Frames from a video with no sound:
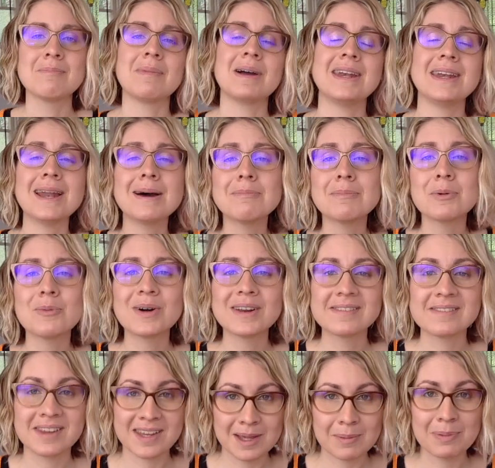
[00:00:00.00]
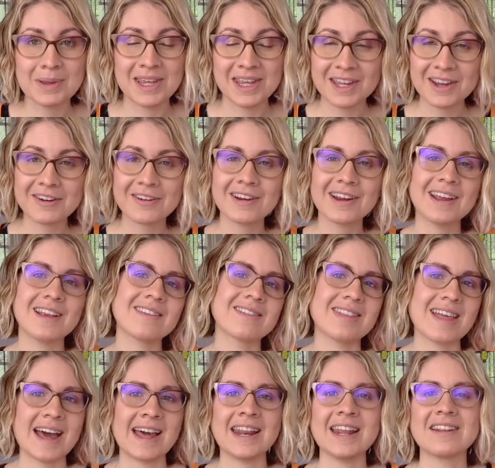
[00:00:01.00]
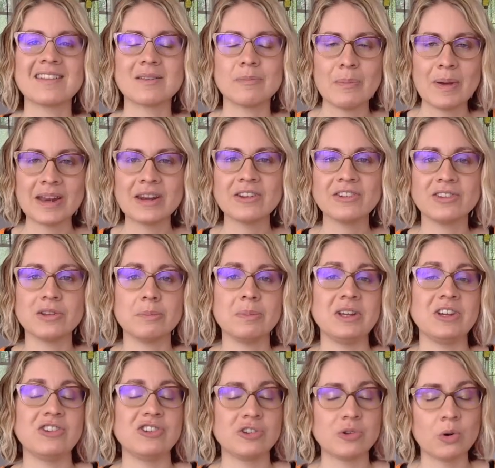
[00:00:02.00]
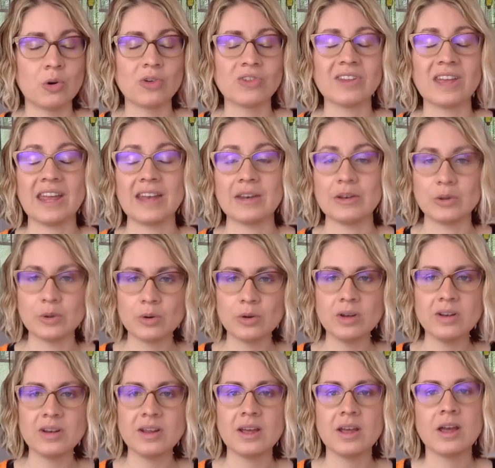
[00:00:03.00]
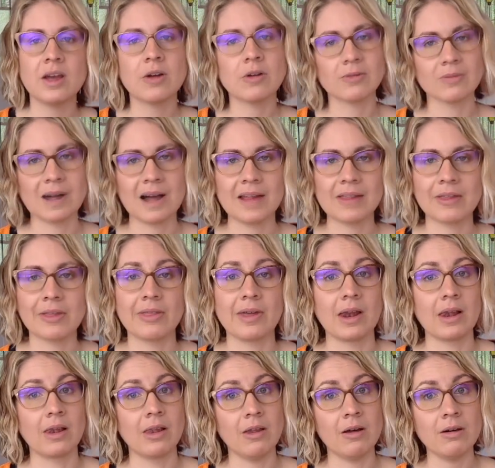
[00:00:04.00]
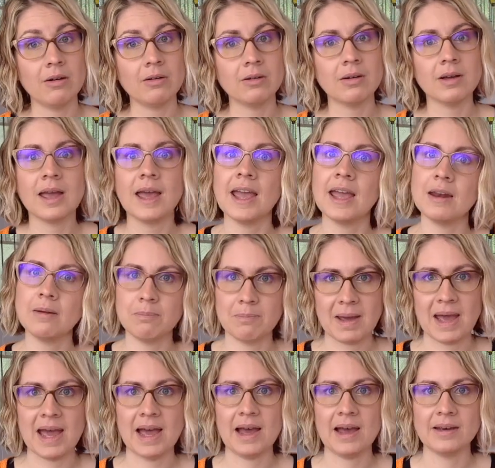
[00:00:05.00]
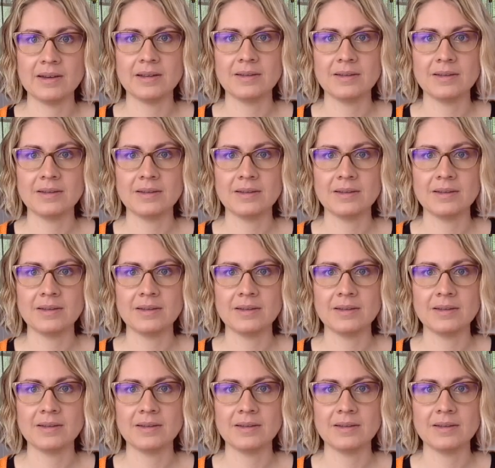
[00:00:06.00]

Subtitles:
My number one tip here is that it's better to be short and good rather than long and bad.